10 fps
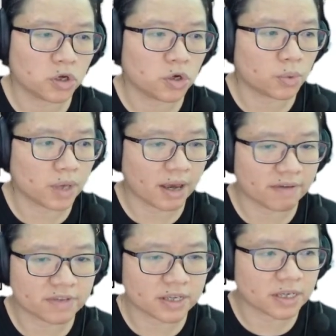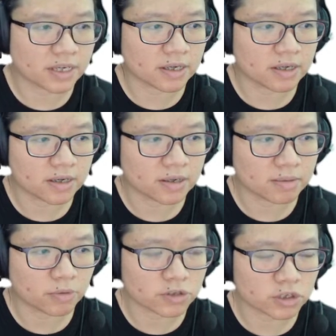we have the
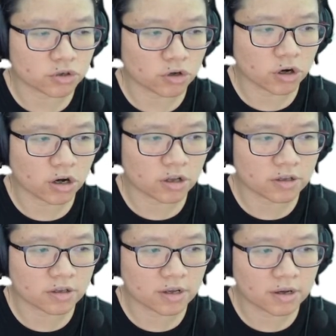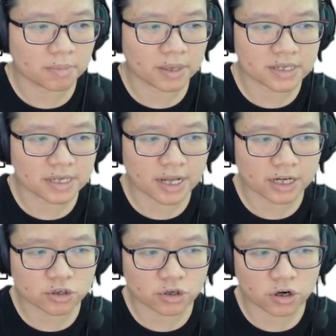positron plus
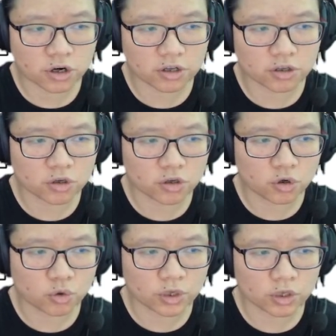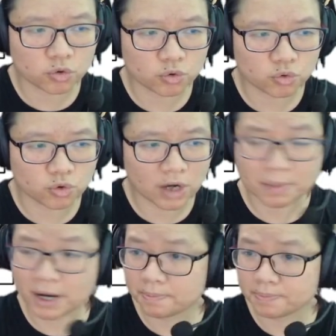electron with two
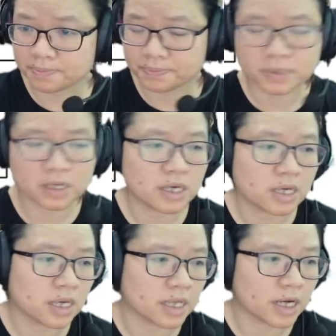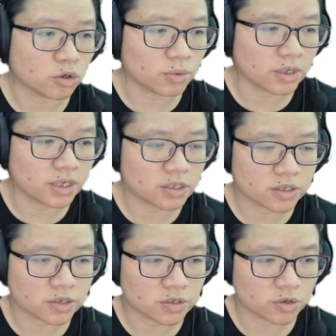gamma. In other
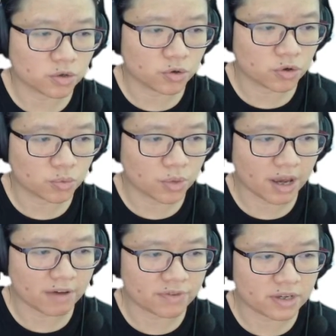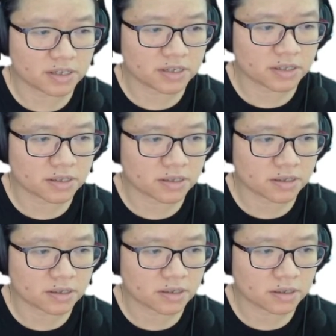words, we have this
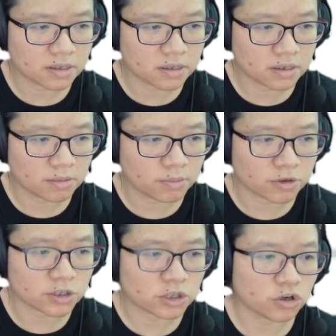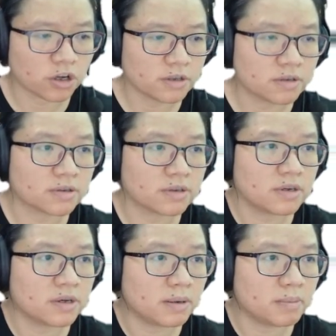positron
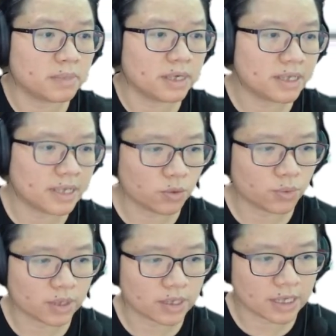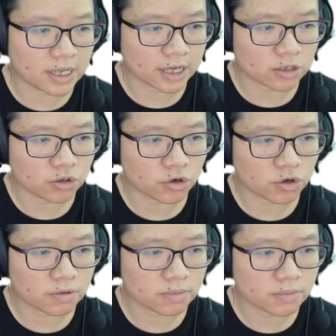meeting with the
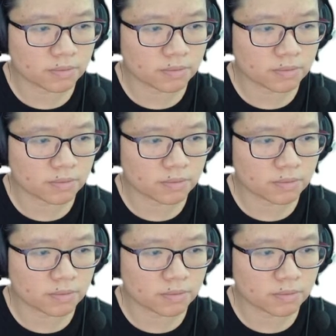electron,